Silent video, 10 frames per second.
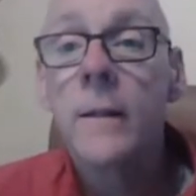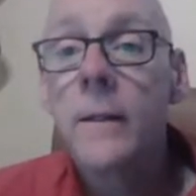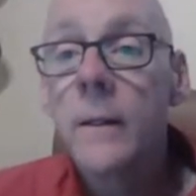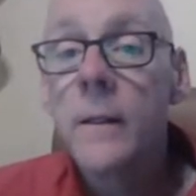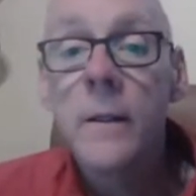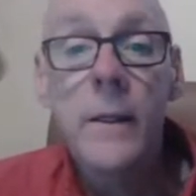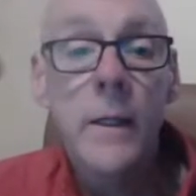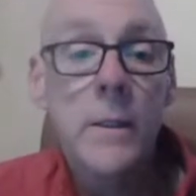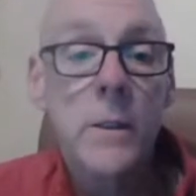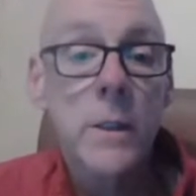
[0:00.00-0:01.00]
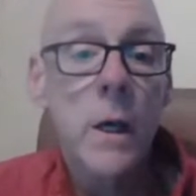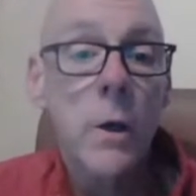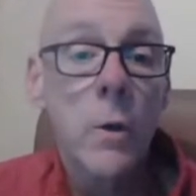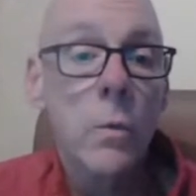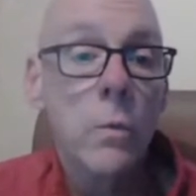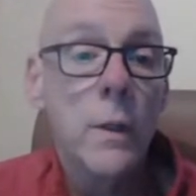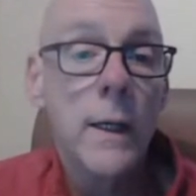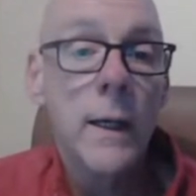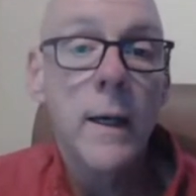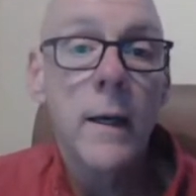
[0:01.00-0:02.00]
And so uh,
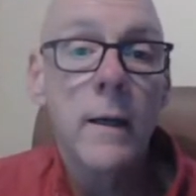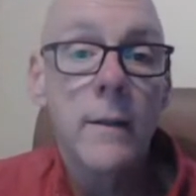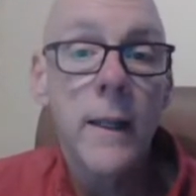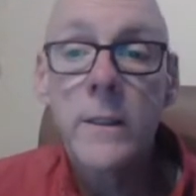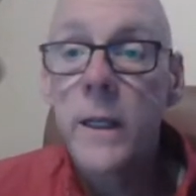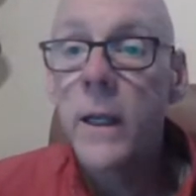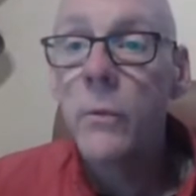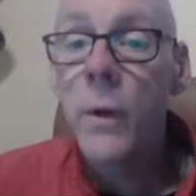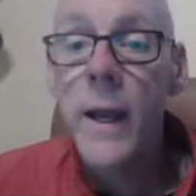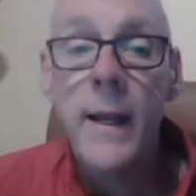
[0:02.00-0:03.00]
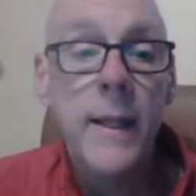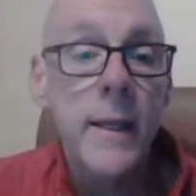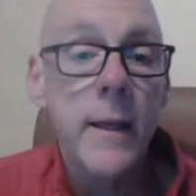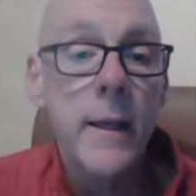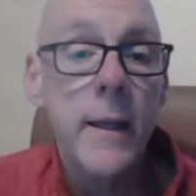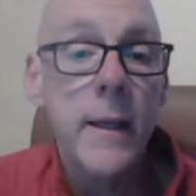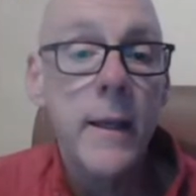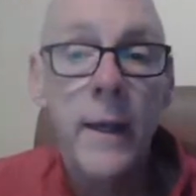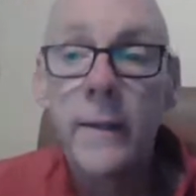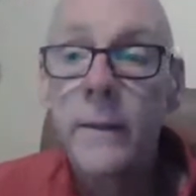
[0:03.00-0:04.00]
let's get ready and
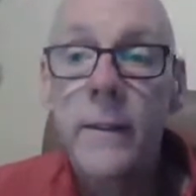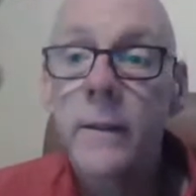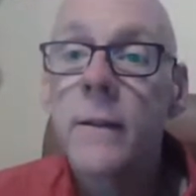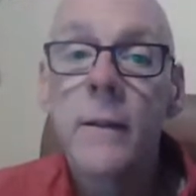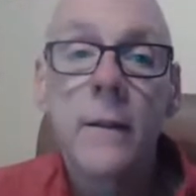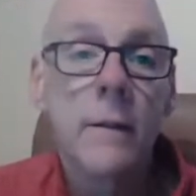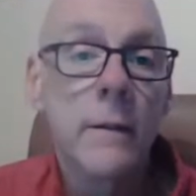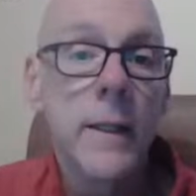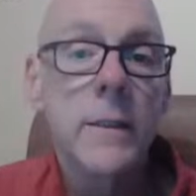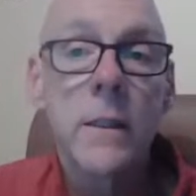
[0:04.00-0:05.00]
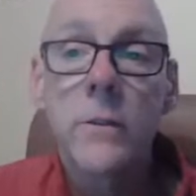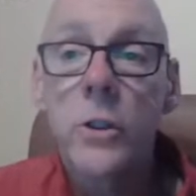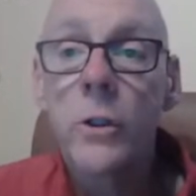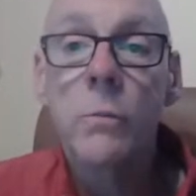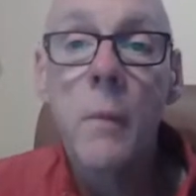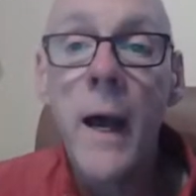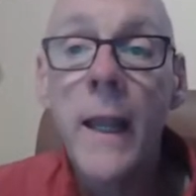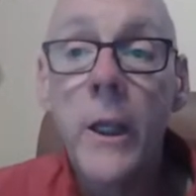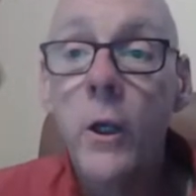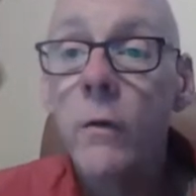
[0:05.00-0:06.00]
listen to Mike
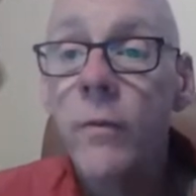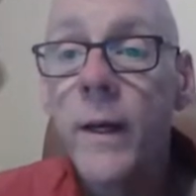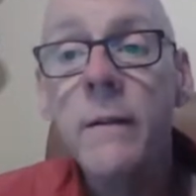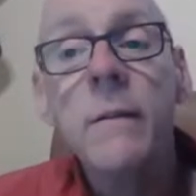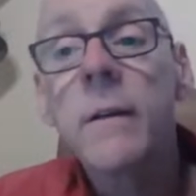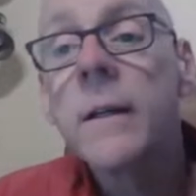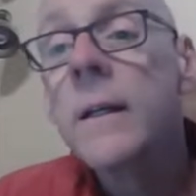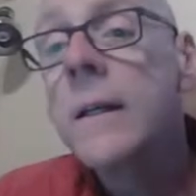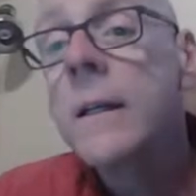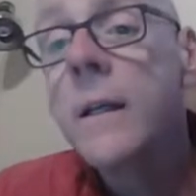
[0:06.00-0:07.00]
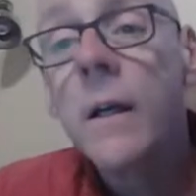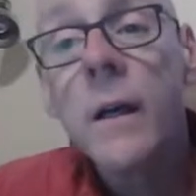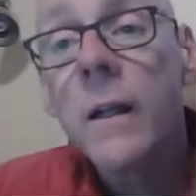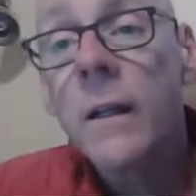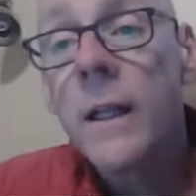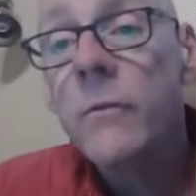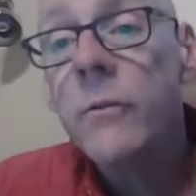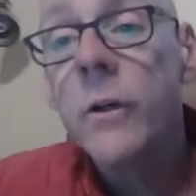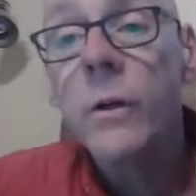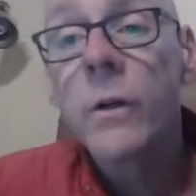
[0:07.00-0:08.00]
Uva. Leave your,
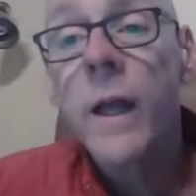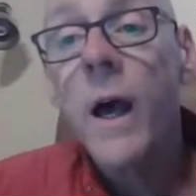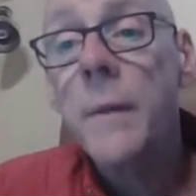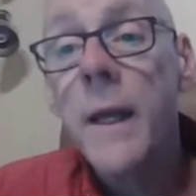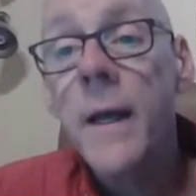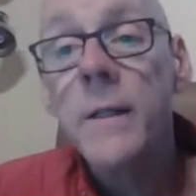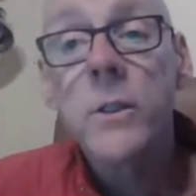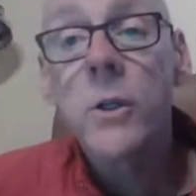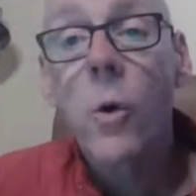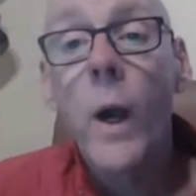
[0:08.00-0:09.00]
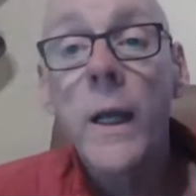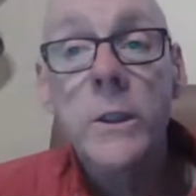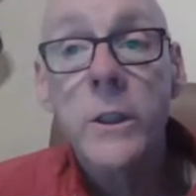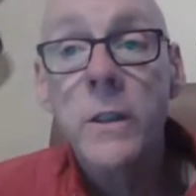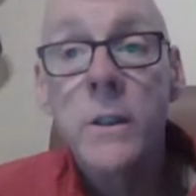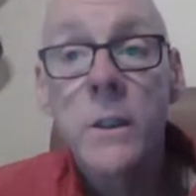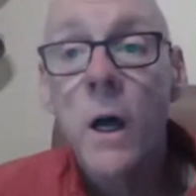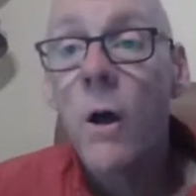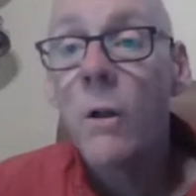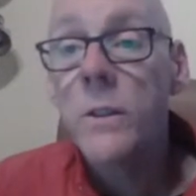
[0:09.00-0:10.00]
your comments, questions,
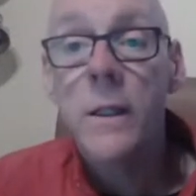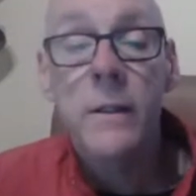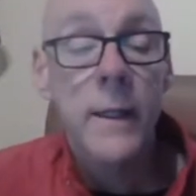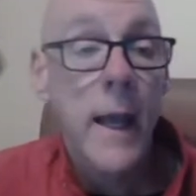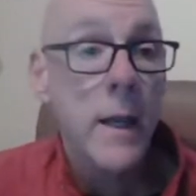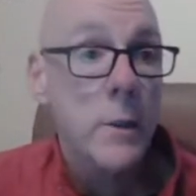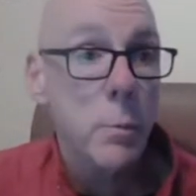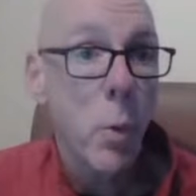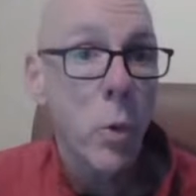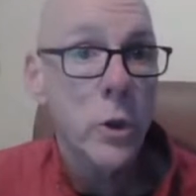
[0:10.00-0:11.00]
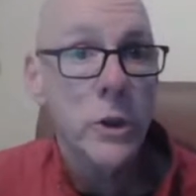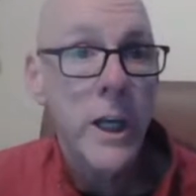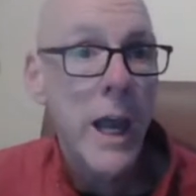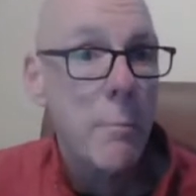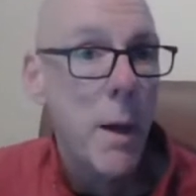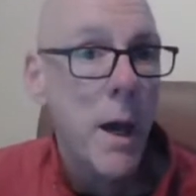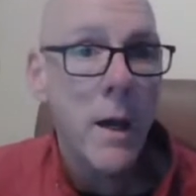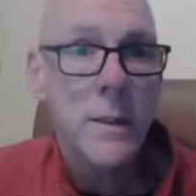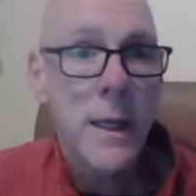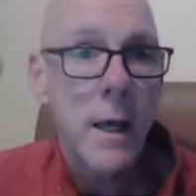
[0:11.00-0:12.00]
thoughts in the Nana's Porch chat
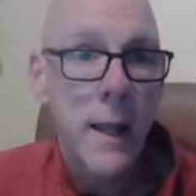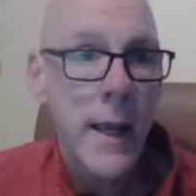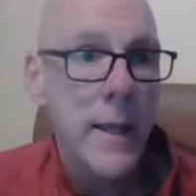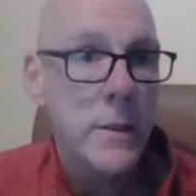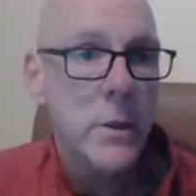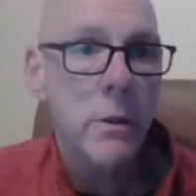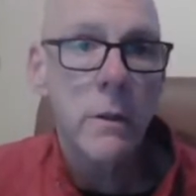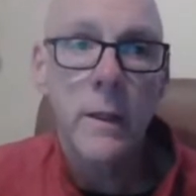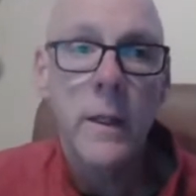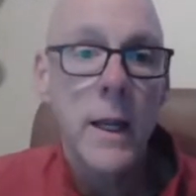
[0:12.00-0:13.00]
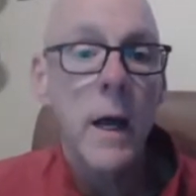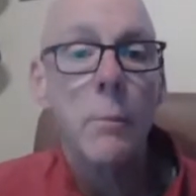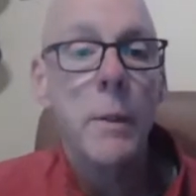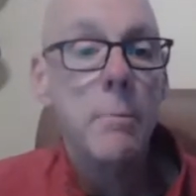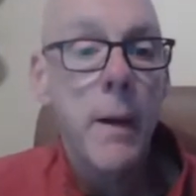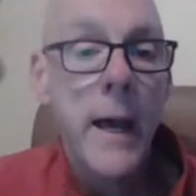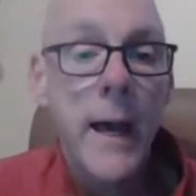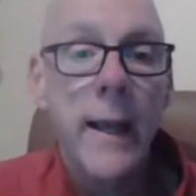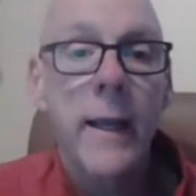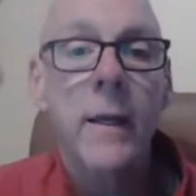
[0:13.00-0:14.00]
box. I'll answer, and then I'll be
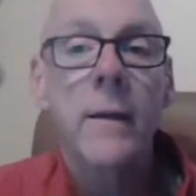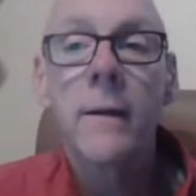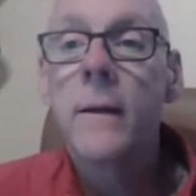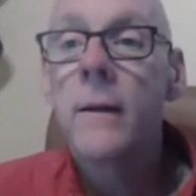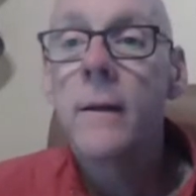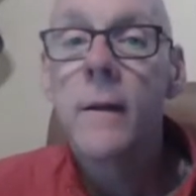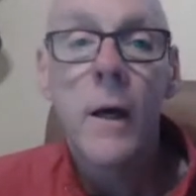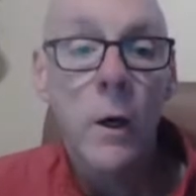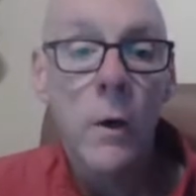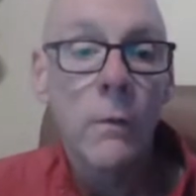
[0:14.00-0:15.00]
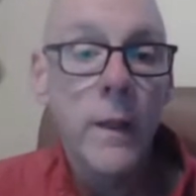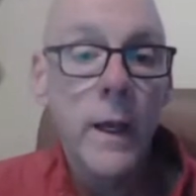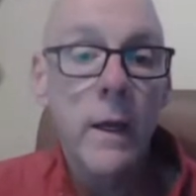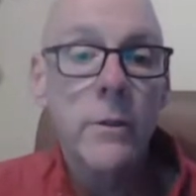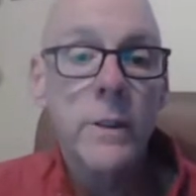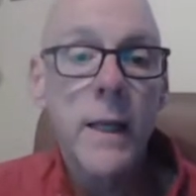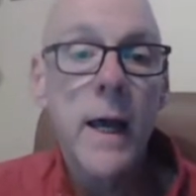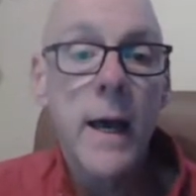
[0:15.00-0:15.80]
back on the other side